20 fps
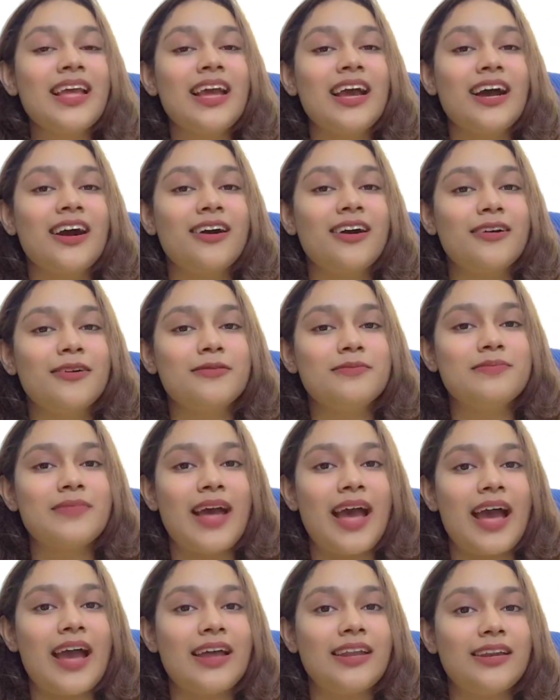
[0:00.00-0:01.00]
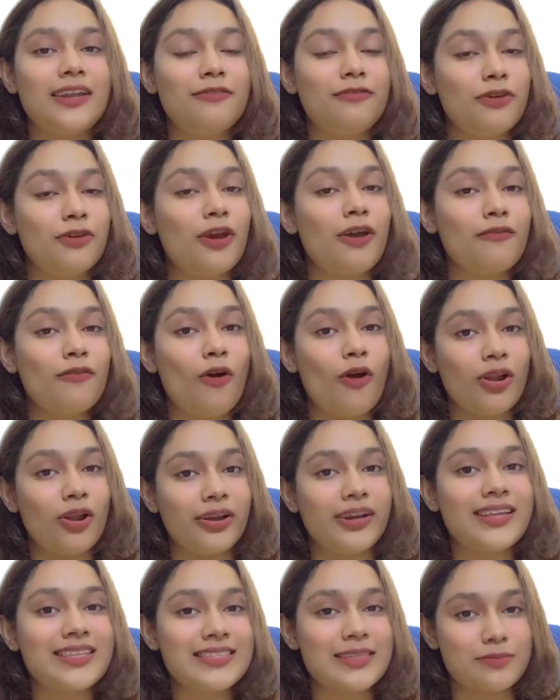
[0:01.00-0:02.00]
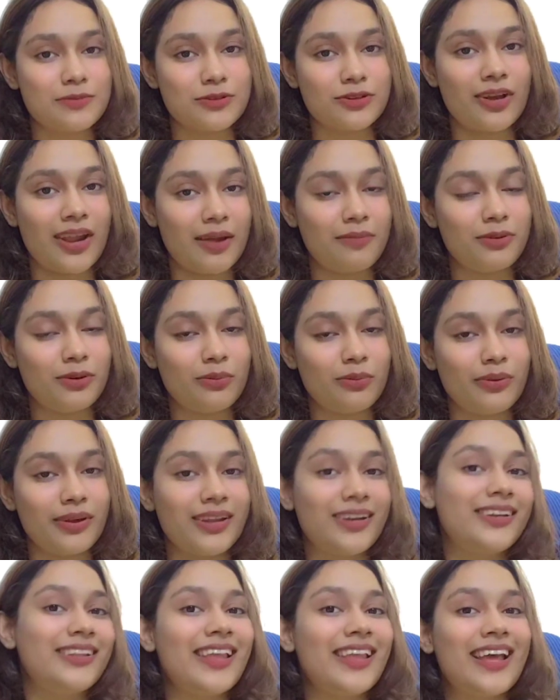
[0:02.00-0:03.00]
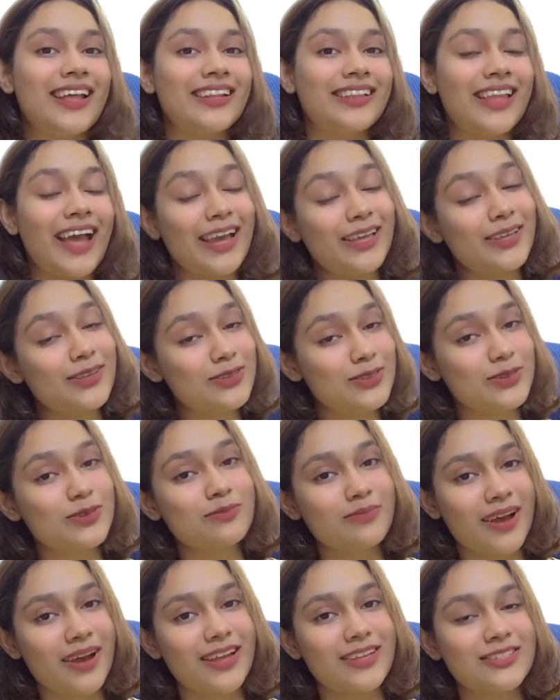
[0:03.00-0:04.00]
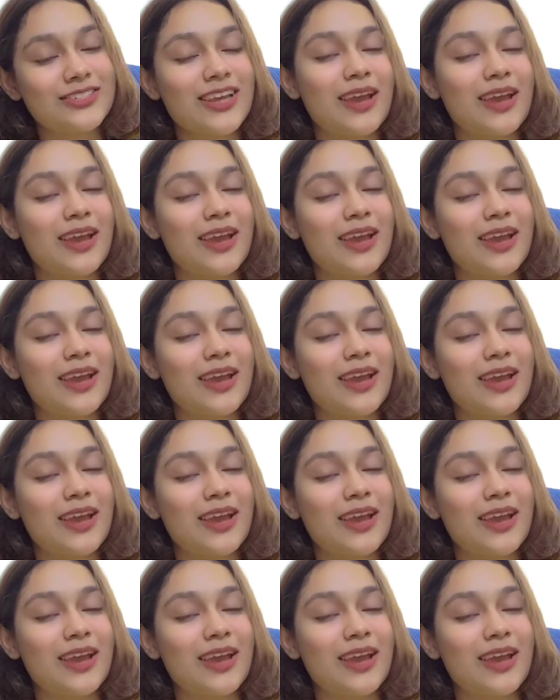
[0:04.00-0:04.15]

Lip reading: And if you have already subscribed to it, then thank you so much.